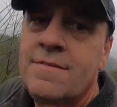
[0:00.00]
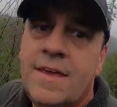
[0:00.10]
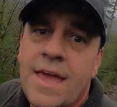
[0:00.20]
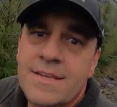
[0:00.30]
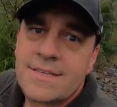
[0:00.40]

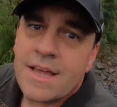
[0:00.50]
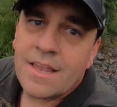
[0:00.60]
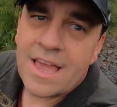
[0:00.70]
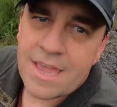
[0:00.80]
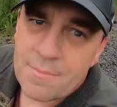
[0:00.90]
Can't tell
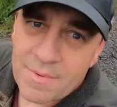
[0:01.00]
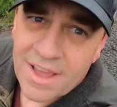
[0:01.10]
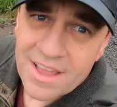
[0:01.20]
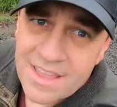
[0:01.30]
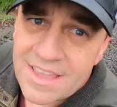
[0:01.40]
I am
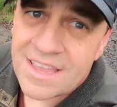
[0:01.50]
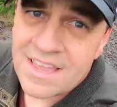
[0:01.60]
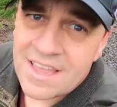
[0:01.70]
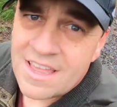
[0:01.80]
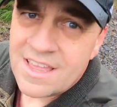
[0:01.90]

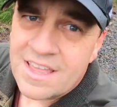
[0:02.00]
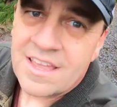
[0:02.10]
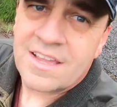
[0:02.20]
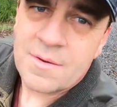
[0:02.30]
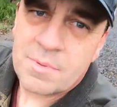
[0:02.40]

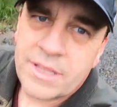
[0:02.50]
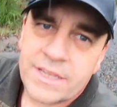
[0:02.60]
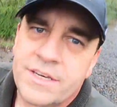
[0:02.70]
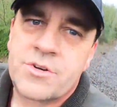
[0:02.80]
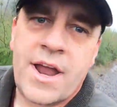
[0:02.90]

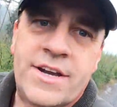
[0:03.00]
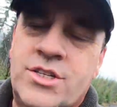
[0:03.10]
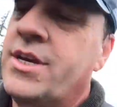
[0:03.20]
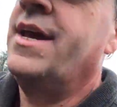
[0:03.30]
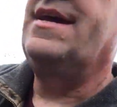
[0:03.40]
completely drenched.